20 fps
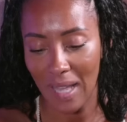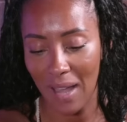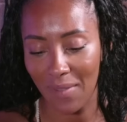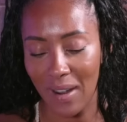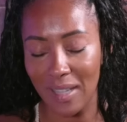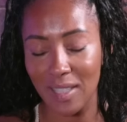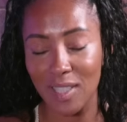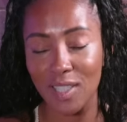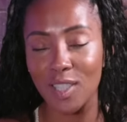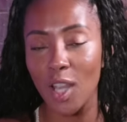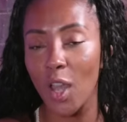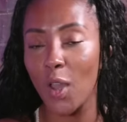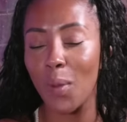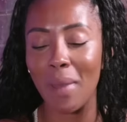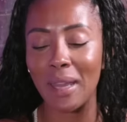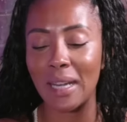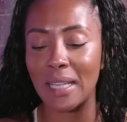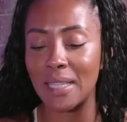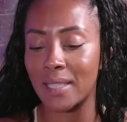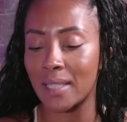I've had so
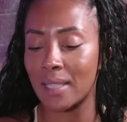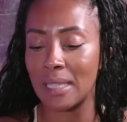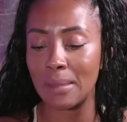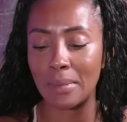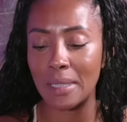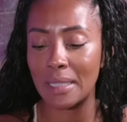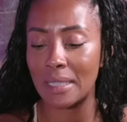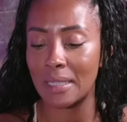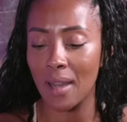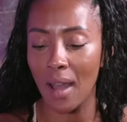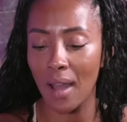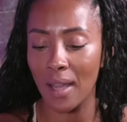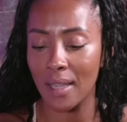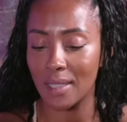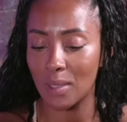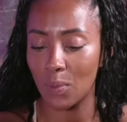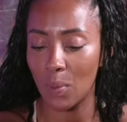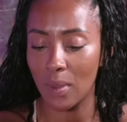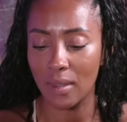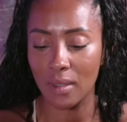many sleepless
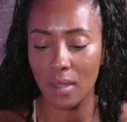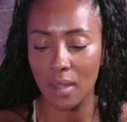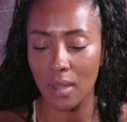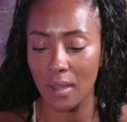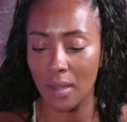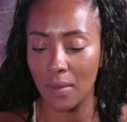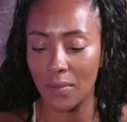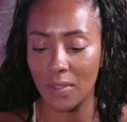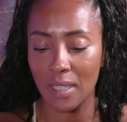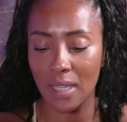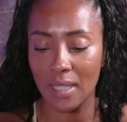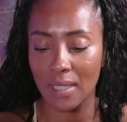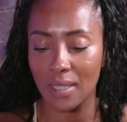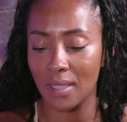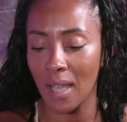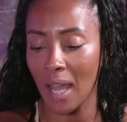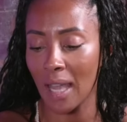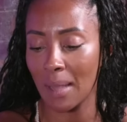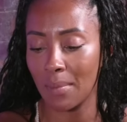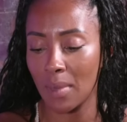nights with nerves and
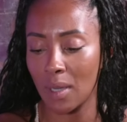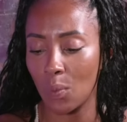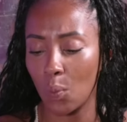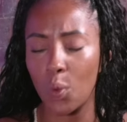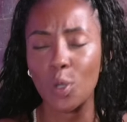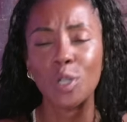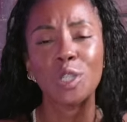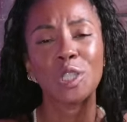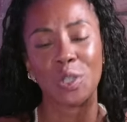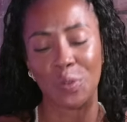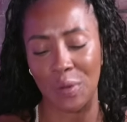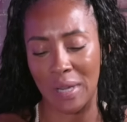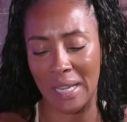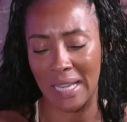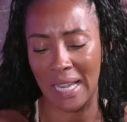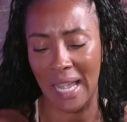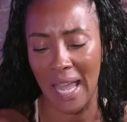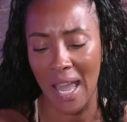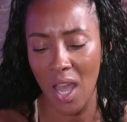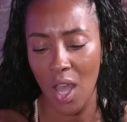excitement,
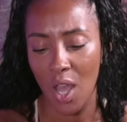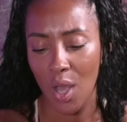wondering